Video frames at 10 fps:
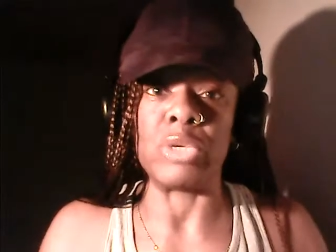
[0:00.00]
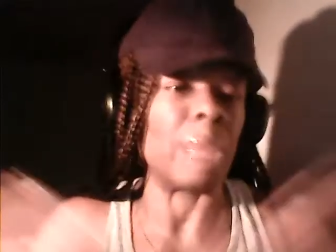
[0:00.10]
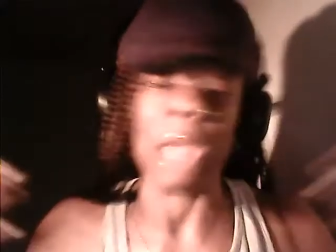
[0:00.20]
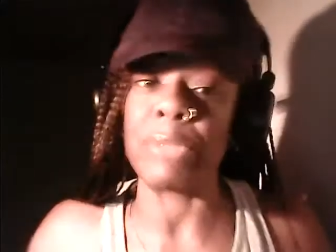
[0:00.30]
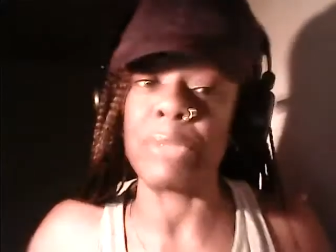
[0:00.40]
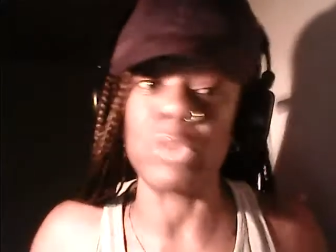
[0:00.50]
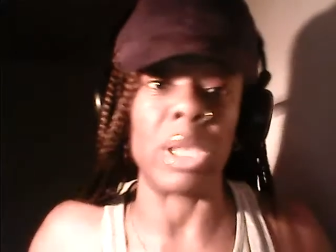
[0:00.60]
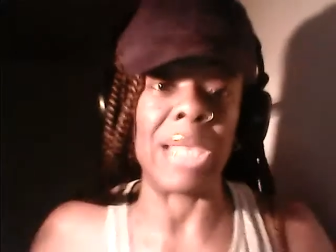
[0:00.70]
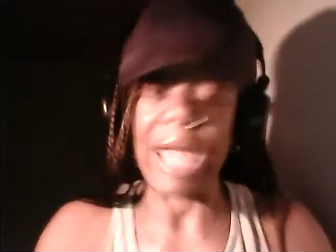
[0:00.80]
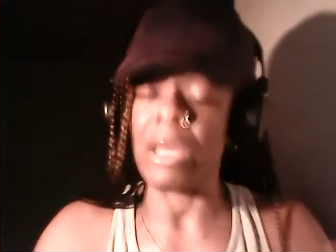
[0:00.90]
And I'm sure
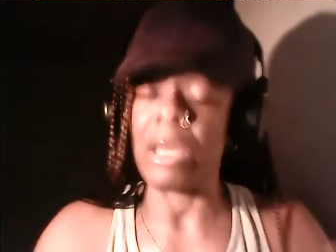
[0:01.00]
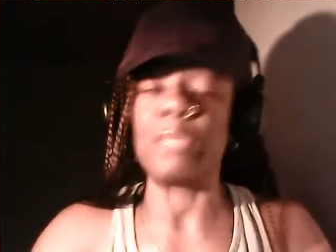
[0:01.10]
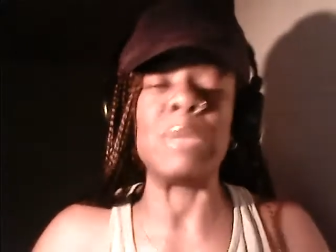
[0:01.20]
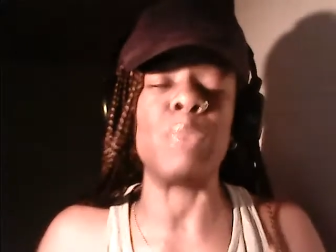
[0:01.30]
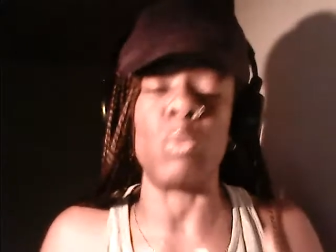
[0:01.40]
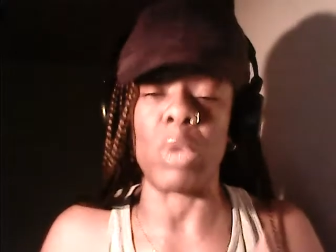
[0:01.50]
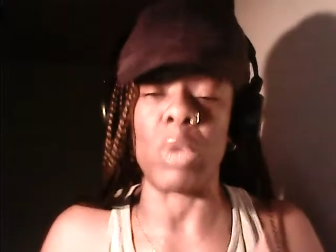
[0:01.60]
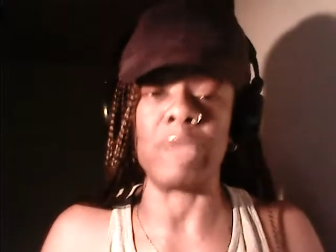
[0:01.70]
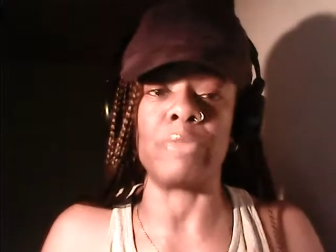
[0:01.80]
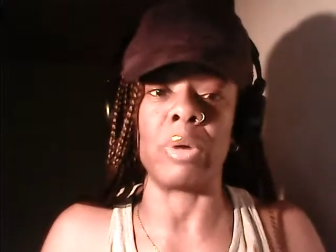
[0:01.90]
a lot of other people
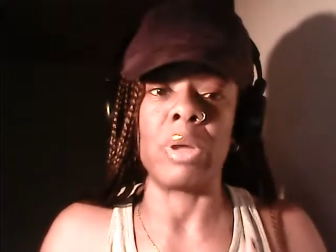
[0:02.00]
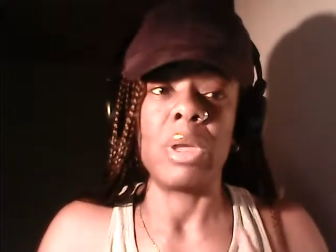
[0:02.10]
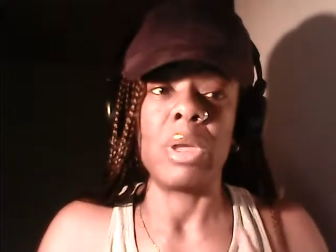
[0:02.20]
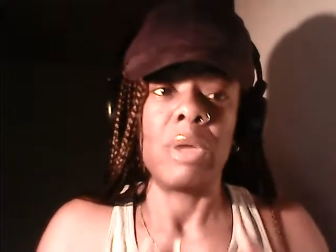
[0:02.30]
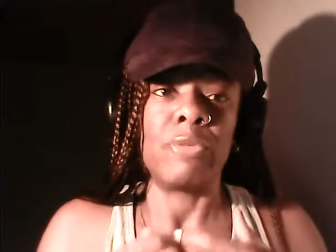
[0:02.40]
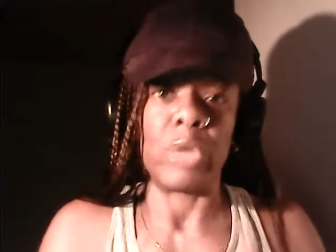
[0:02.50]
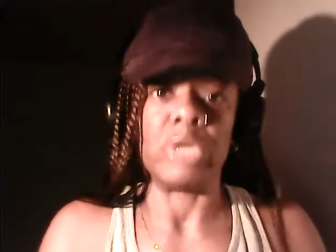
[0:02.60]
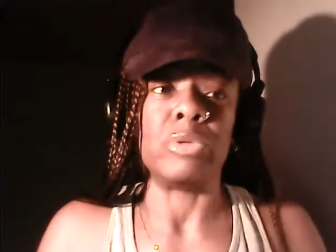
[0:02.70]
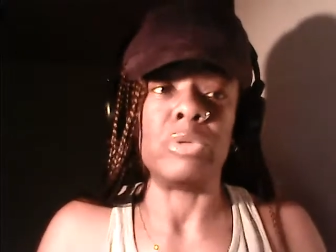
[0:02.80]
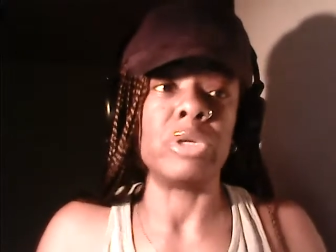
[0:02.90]
want it for
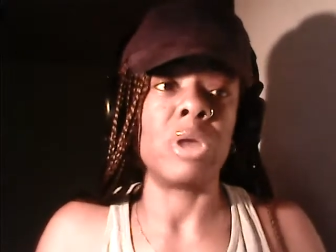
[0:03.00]
you,